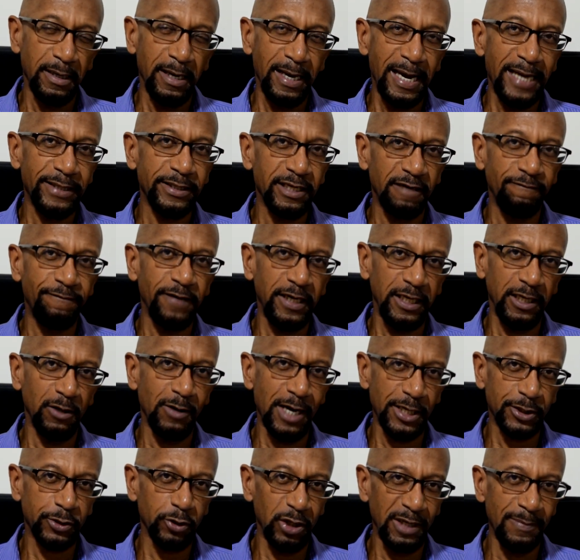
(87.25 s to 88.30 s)
End of the video, I'll
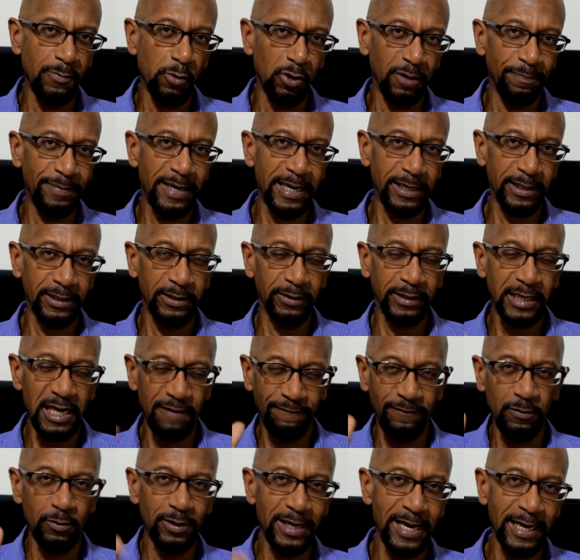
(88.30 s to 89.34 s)
show you more about it. Okay, if
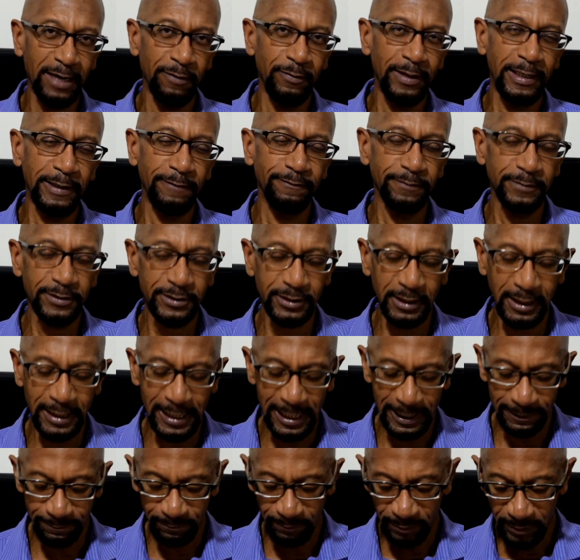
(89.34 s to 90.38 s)
you want to hang around, see that.
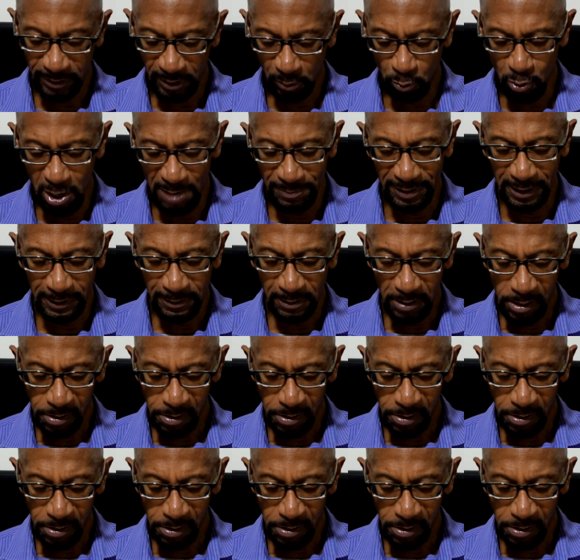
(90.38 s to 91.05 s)
Guama.